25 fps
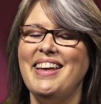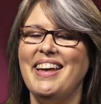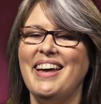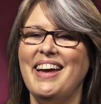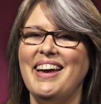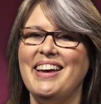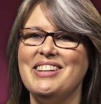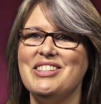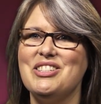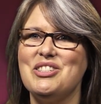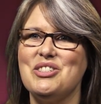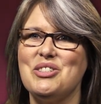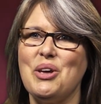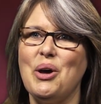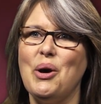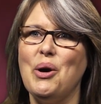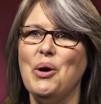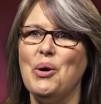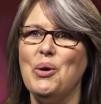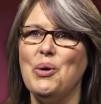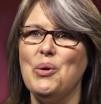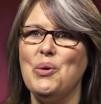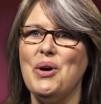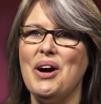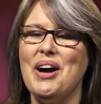And
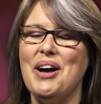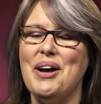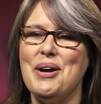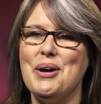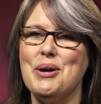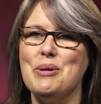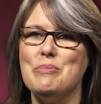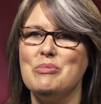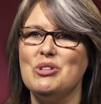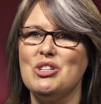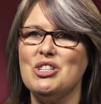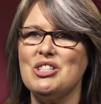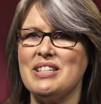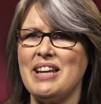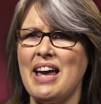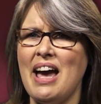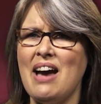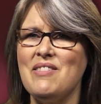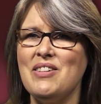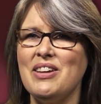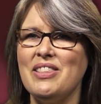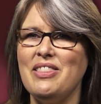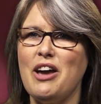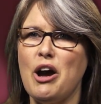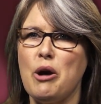so just
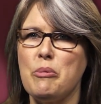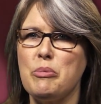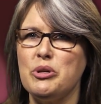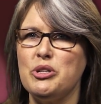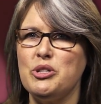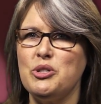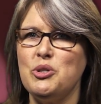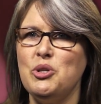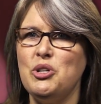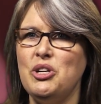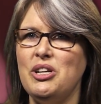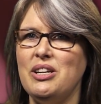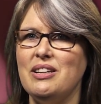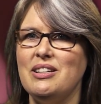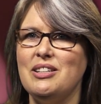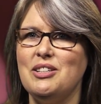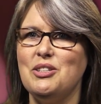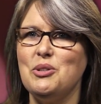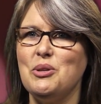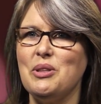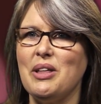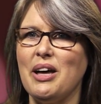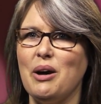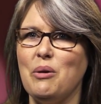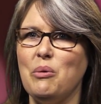having the opportunity to
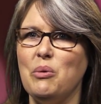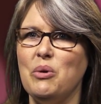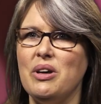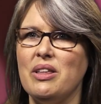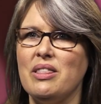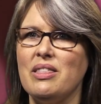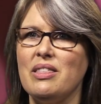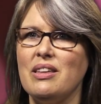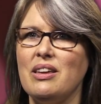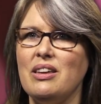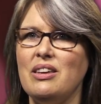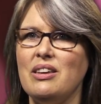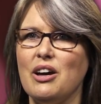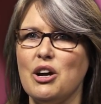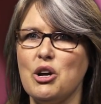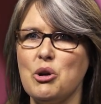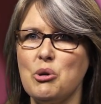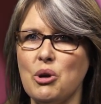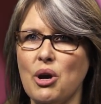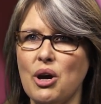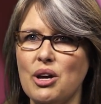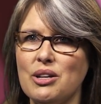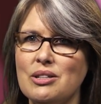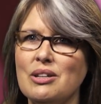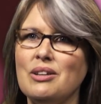do that with
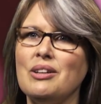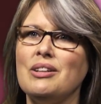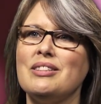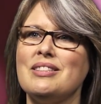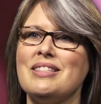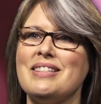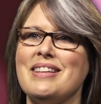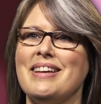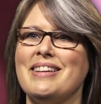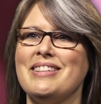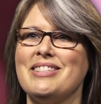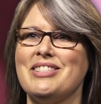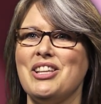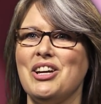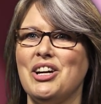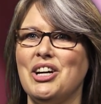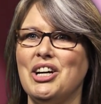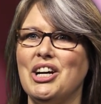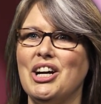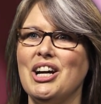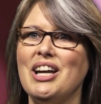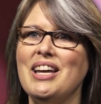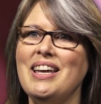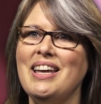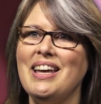young adults as
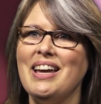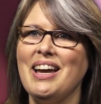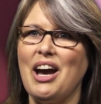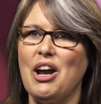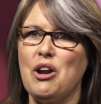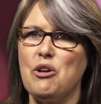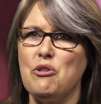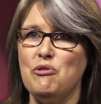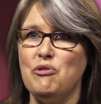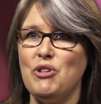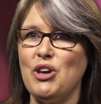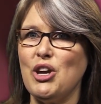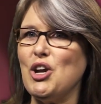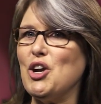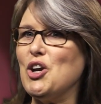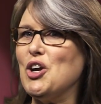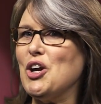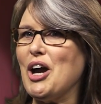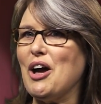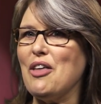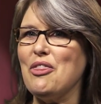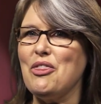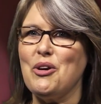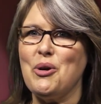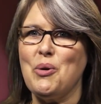they're kind of figuring
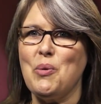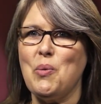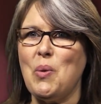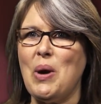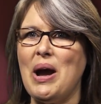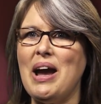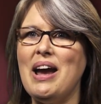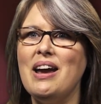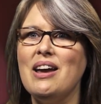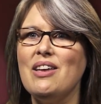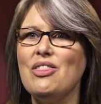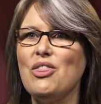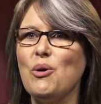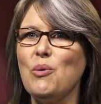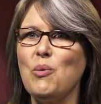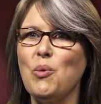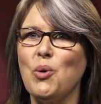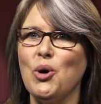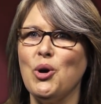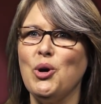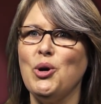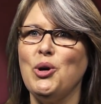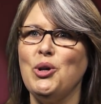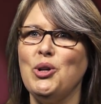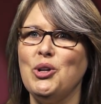out their way in the
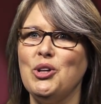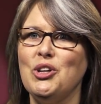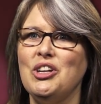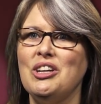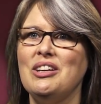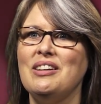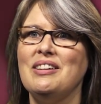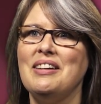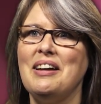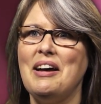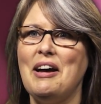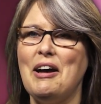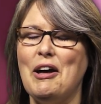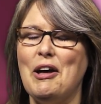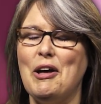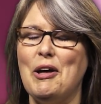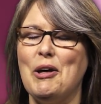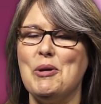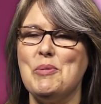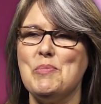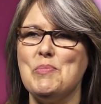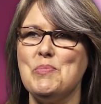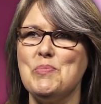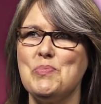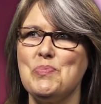world
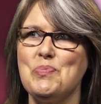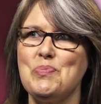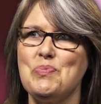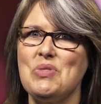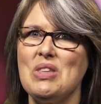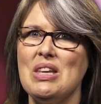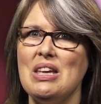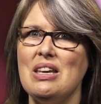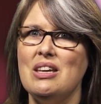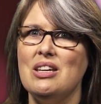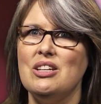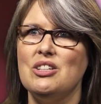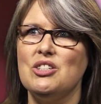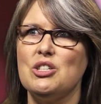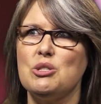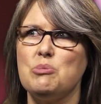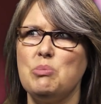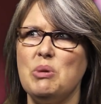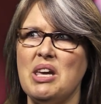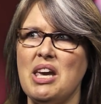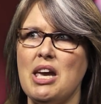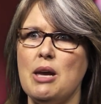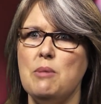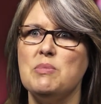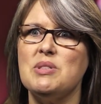just
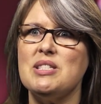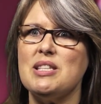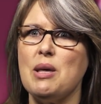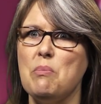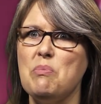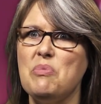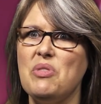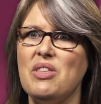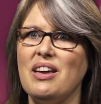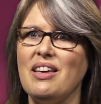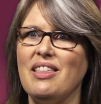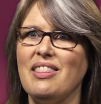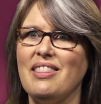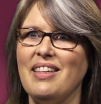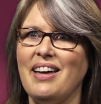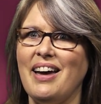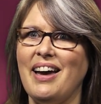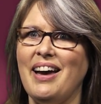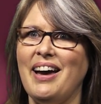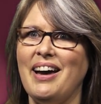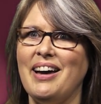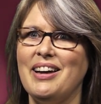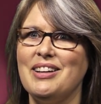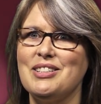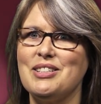became something
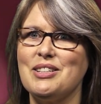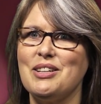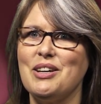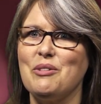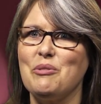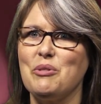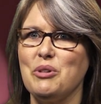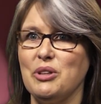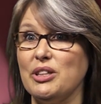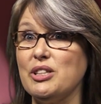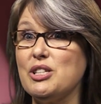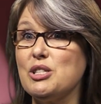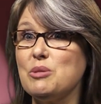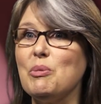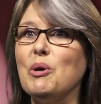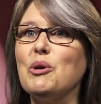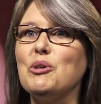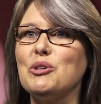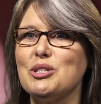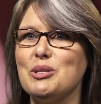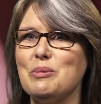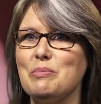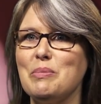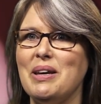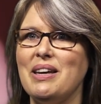that really
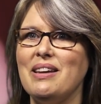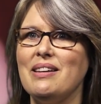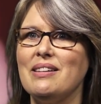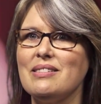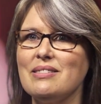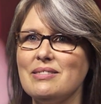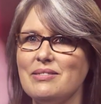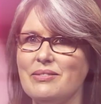spoke to me.